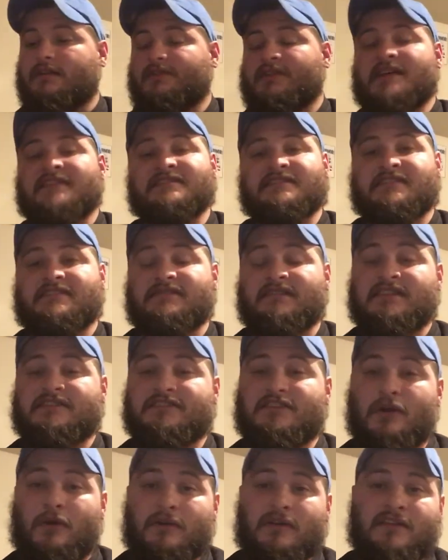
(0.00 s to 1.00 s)
let's
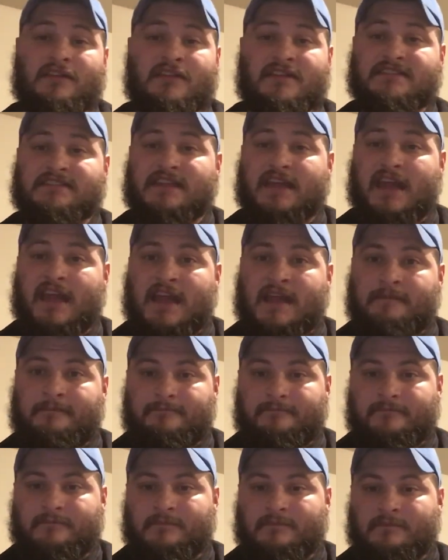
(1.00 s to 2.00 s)
go into this
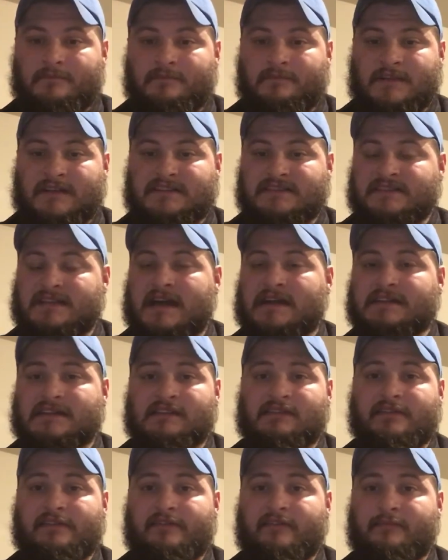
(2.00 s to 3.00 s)
game. Let's knock the
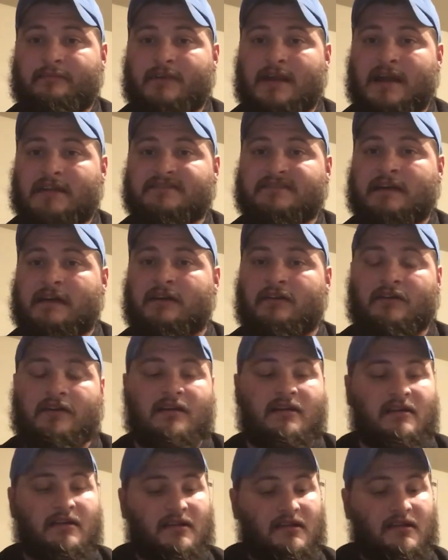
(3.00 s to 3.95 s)
Cleveland Browns out.